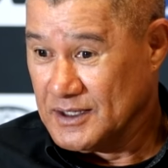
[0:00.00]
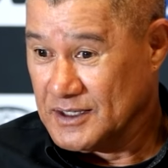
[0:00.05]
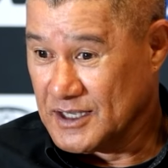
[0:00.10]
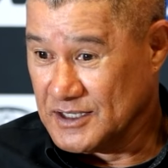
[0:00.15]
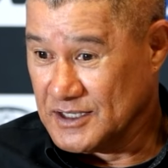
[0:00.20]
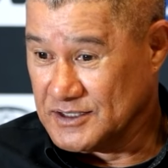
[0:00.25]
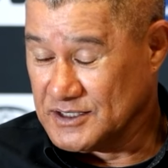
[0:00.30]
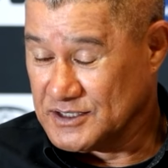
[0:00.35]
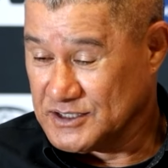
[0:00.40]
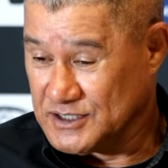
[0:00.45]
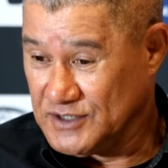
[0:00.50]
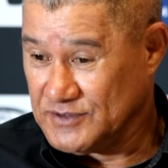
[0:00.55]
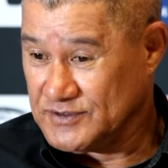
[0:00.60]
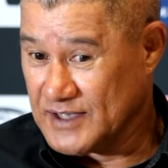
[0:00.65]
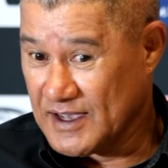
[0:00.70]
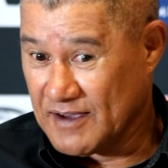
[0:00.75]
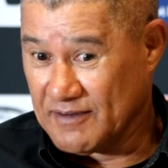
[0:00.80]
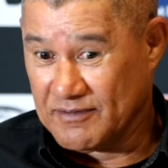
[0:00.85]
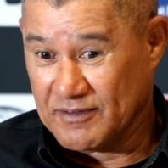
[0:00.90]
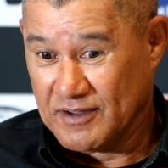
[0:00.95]
Kaizer Chiefs
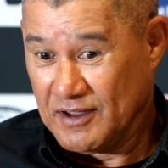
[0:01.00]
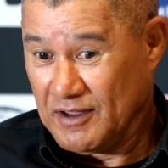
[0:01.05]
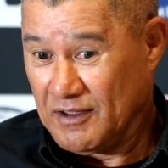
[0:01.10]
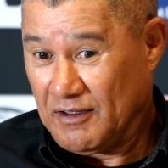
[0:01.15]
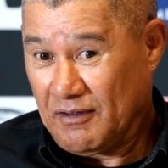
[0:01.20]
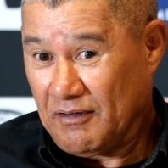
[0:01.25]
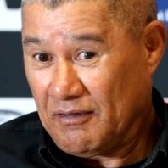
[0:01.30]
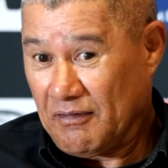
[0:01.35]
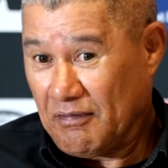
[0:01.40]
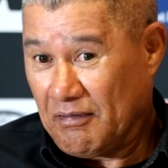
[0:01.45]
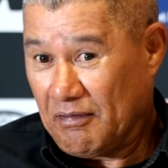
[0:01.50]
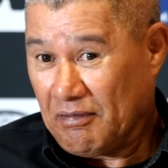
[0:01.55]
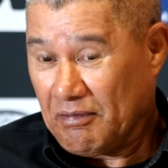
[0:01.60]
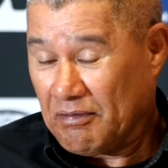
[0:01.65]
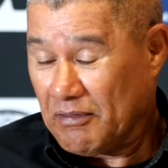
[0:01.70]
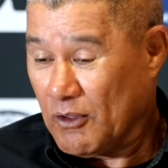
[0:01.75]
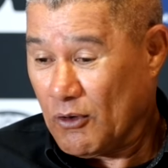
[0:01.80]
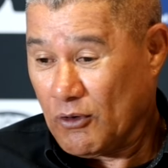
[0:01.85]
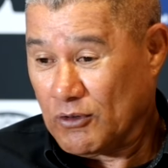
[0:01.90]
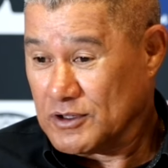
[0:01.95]
have,
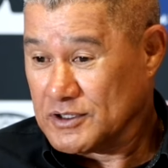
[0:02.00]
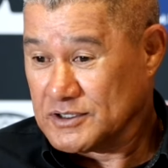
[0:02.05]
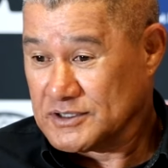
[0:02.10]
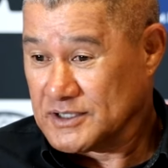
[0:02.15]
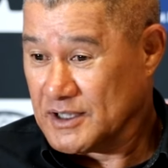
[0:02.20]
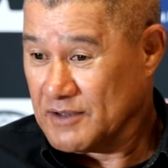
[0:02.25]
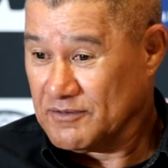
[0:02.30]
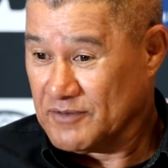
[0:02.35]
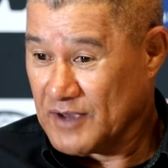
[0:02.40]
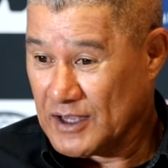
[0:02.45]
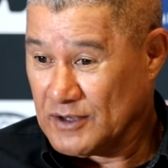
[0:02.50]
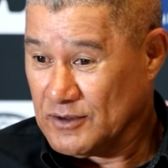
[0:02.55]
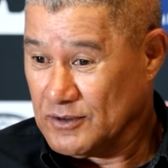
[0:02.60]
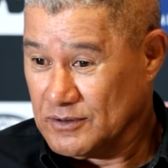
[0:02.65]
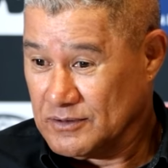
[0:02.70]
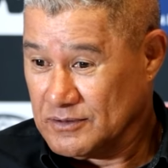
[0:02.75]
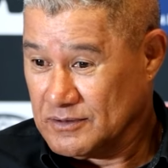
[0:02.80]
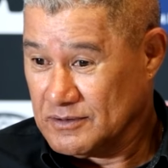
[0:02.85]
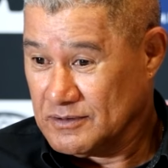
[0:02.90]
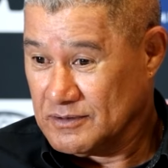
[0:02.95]
they're all the same value.
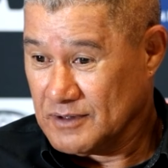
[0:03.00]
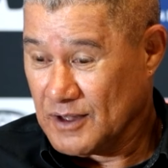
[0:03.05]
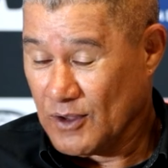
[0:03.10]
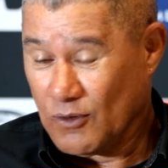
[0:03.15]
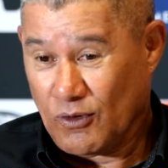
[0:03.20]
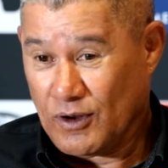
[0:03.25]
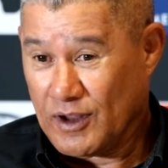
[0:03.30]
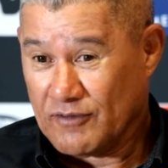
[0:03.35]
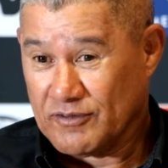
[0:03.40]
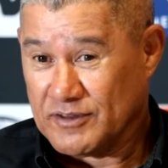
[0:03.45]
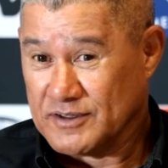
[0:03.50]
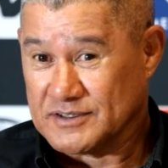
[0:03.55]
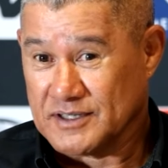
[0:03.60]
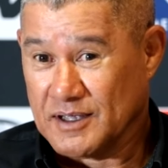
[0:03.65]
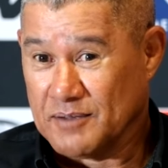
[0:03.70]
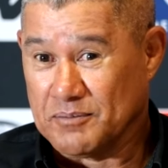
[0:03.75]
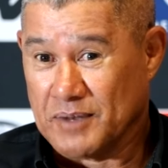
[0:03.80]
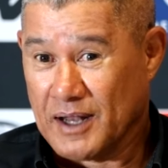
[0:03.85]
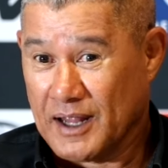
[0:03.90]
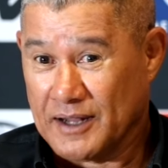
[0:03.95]
They all have the
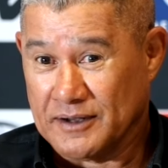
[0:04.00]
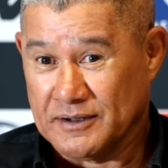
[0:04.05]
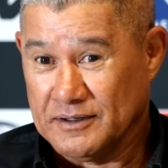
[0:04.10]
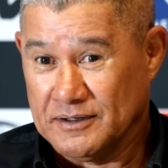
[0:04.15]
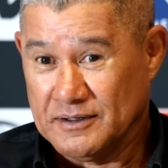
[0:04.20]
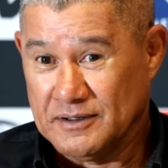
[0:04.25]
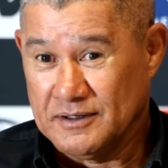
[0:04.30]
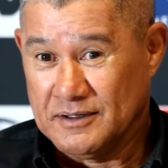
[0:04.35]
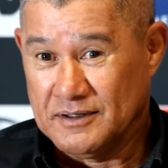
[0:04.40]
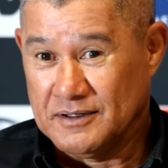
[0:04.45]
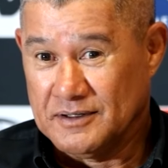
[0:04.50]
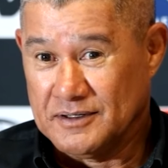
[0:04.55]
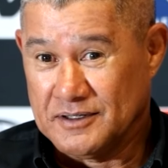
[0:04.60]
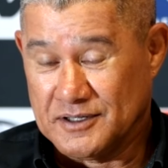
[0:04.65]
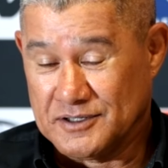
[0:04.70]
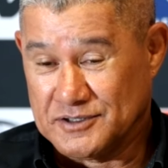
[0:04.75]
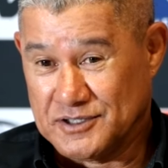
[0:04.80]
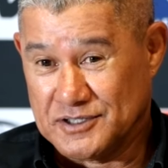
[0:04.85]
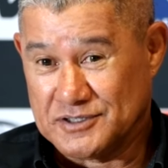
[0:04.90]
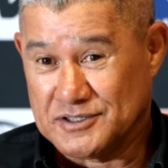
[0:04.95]
same blood.
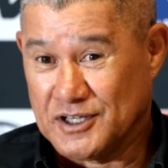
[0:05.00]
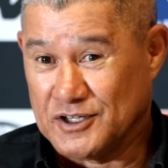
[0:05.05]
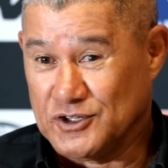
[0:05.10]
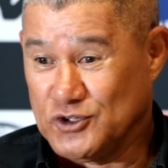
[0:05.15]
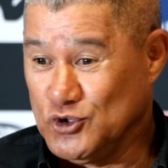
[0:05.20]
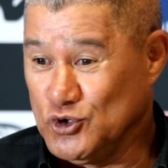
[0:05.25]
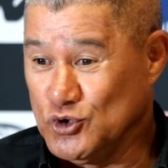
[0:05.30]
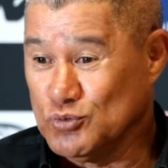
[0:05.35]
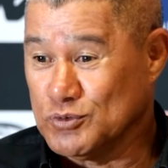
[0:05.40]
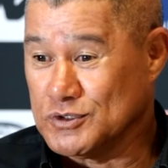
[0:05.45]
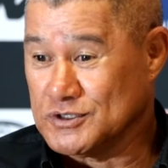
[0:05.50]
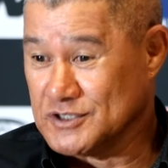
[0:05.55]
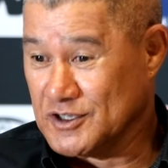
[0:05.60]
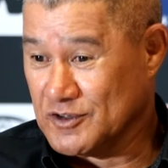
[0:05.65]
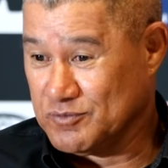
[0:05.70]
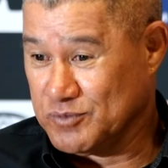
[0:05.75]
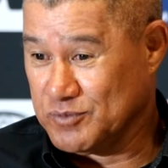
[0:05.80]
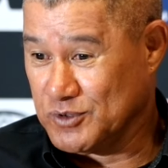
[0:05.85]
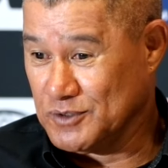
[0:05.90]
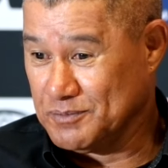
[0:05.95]
It's just that humans
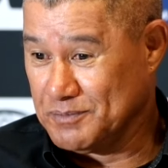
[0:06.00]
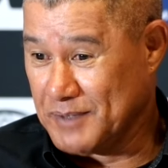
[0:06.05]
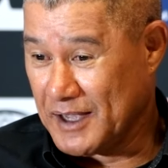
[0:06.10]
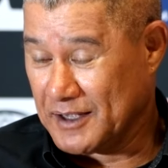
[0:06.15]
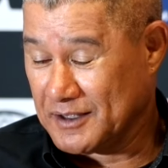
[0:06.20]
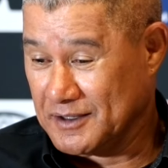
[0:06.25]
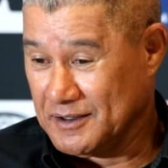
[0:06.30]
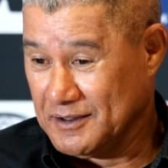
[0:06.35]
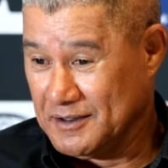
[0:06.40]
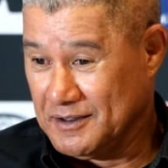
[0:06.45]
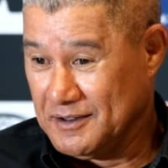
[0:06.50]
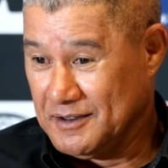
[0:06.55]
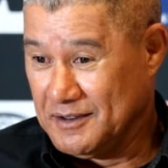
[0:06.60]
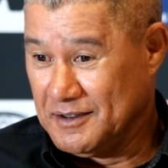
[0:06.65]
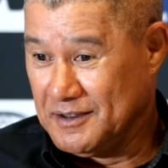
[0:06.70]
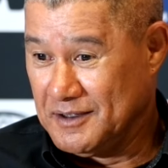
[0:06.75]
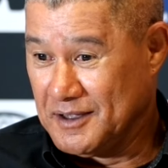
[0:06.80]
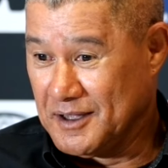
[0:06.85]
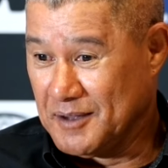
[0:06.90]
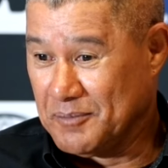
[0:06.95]
have put back
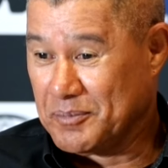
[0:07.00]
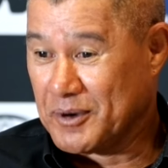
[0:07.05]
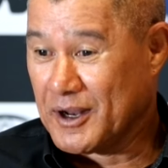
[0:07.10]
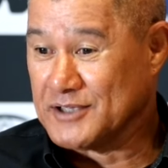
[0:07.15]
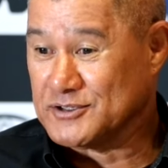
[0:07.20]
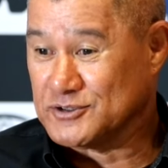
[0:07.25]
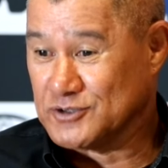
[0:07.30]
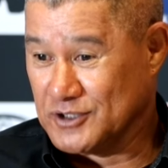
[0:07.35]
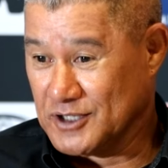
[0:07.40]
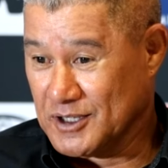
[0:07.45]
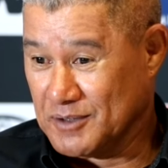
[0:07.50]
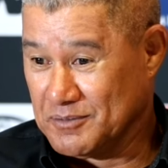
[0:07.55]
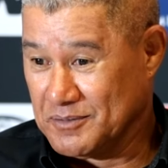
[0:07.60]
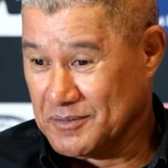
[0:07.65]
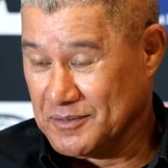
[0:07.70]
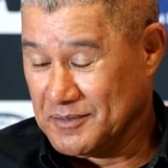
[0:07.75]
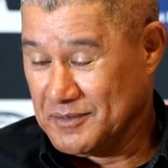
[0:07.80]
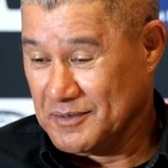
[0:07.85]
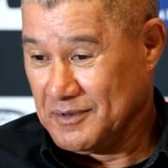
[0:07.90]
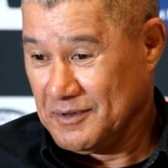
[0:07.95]
a price on them.
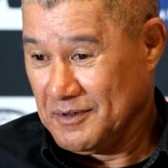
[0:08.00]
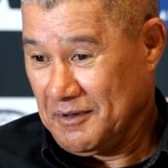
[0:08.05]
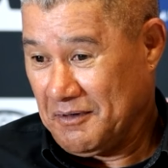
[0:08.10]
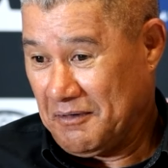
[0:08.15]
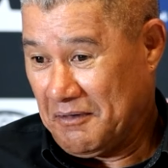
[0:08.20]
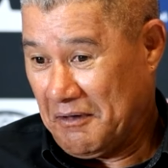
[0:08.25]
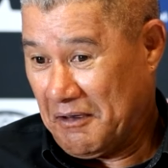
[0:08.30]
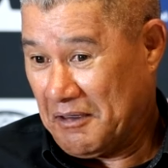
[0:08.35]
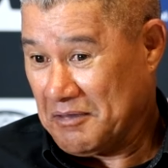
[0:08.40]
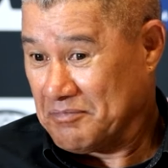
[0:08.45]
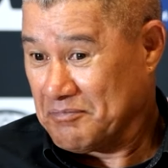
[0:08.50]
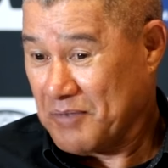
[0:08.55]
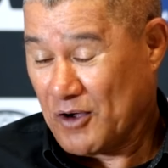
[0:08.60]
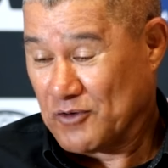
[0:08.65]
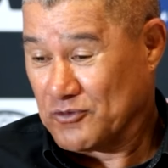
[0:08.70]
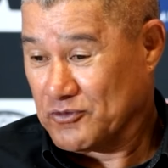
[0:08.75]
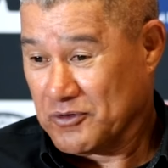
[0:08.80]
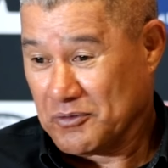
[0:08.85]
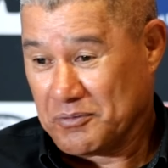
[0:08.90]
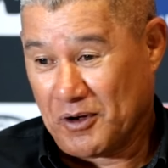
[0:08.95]
And
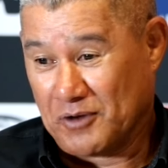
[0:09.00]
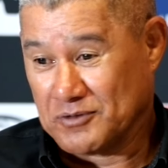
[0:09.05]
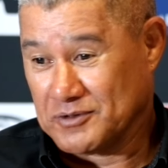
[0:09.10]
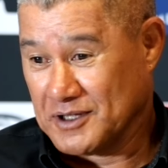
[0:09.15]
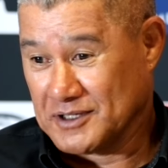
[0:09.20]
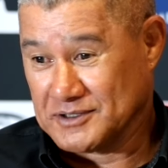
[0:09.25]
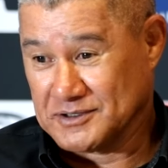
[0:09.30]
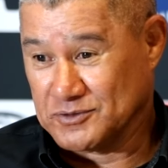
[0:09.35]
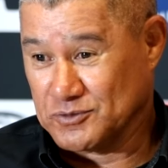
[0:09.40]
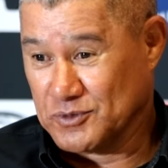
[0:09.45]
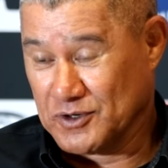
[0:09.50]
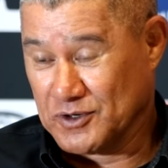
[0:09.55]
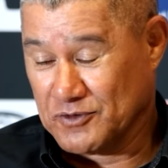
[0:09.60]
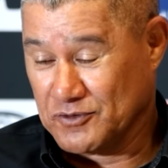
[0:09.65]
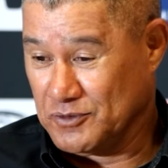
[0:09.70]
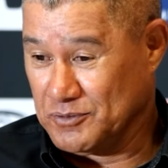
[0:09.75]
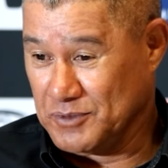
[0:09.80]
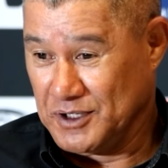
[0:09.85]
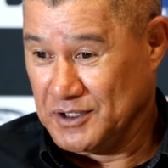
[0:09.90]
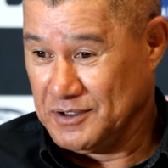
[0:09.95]
pound for pound doesn't work
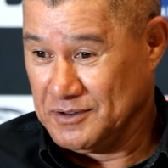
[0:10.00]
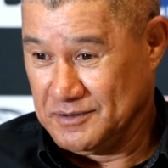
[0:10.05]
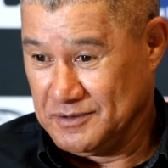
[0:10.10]
for me.